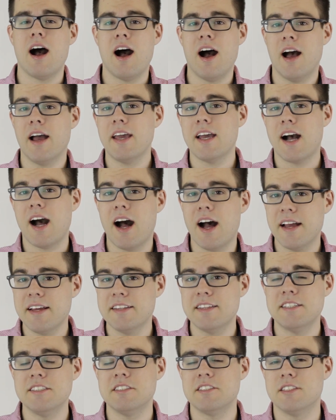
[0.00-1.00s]
I
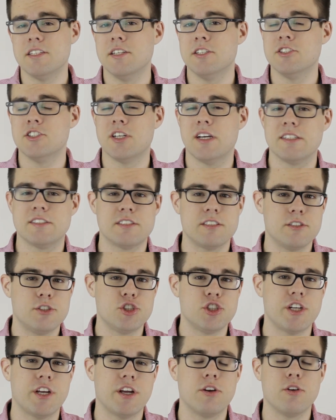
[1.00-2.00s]
highly suggest
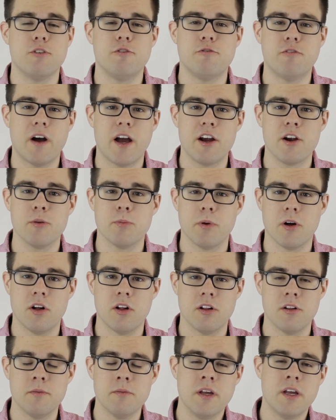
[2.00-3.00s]
Channel
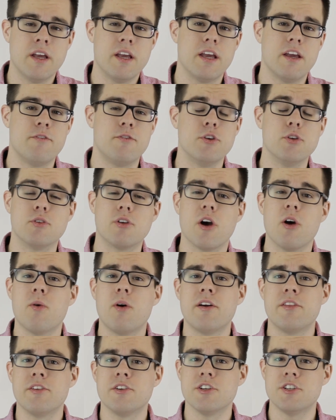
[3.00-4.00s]
Fireball. If you go
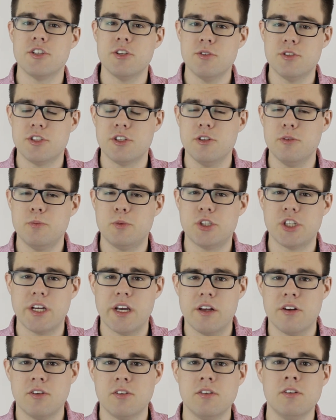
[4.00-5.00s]
on their YouTube
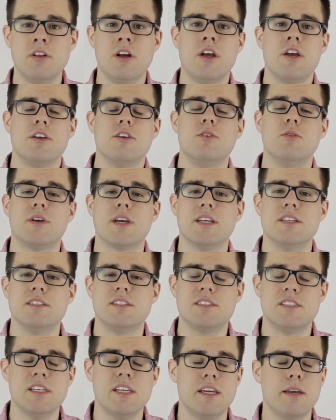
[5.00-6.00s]
channel, you can
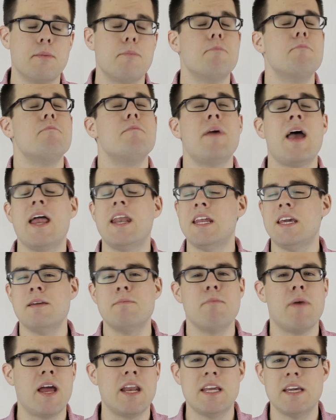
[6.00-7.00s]
see
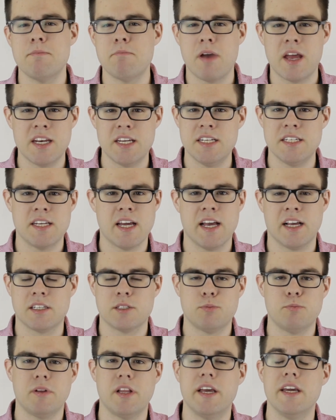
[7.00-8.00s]
many
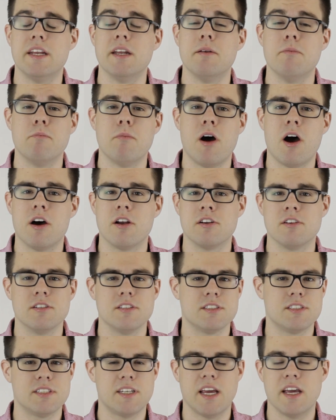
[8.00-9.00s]
decks played in
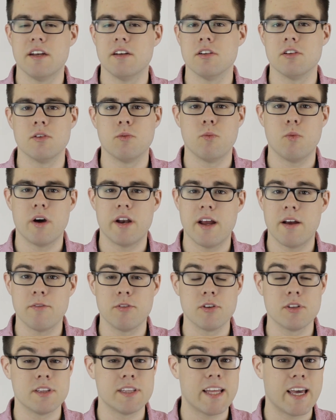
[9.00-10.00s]
modern, standard,
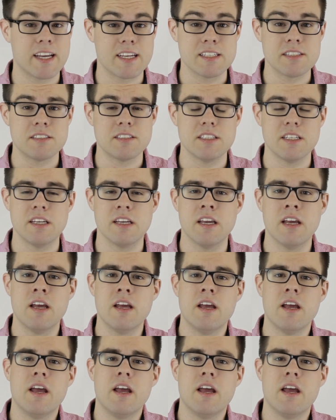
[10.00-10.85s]
whatever, legacy,